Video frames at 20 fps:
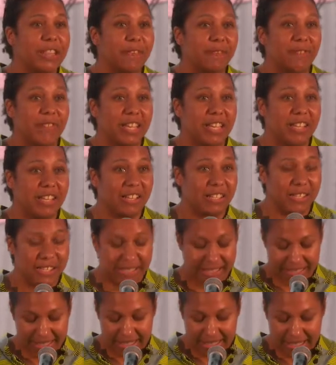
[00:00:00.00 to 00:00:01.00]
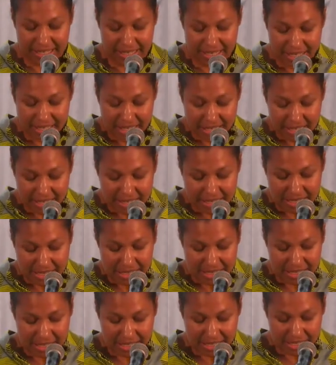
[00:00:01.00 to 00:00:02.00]
the Fields
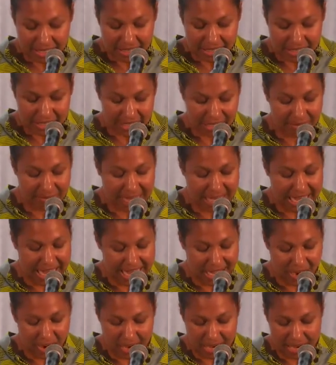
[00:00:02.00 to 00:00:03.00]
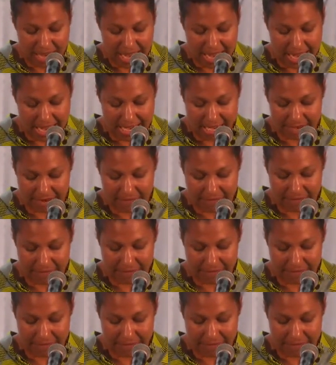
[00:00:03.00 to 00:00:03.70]
to begin our night.